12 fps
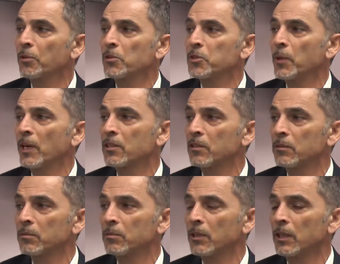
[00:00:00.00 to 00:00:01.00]
with respect
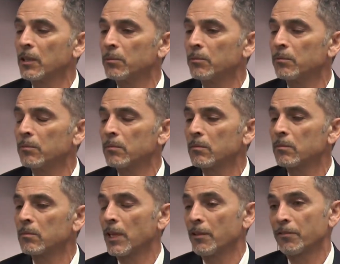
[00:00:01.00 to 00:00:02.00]
to
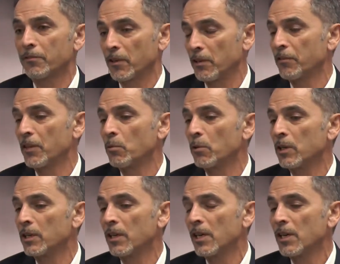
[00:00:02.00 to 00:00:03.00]
if they
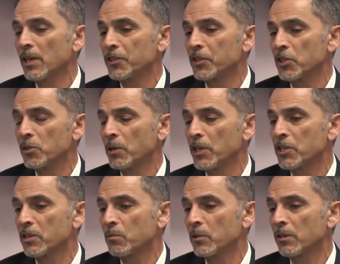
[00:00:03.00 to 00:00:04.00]
were in a
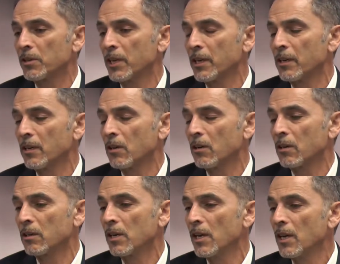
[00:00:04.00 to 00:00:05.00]
situation where they
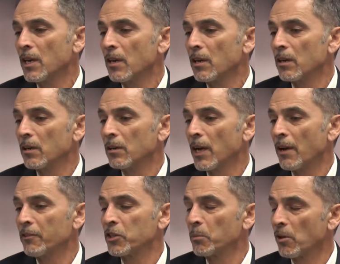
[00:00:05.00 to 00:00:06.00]
are
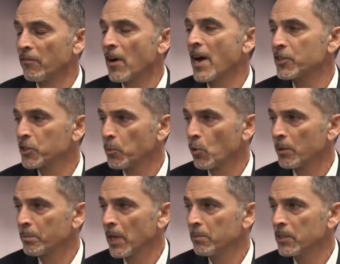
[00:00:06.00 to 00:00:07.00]
having to provide
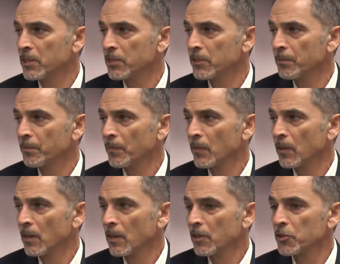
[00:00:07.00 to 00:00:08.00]
support payments.
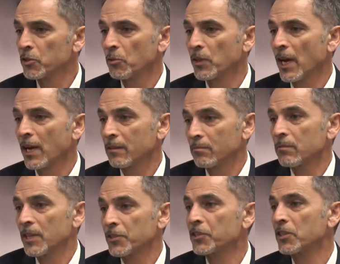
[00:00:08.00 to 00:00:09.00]
So that
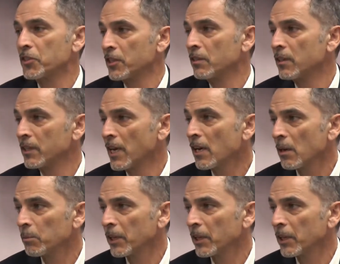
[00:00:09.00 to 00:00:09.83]
is considered a debt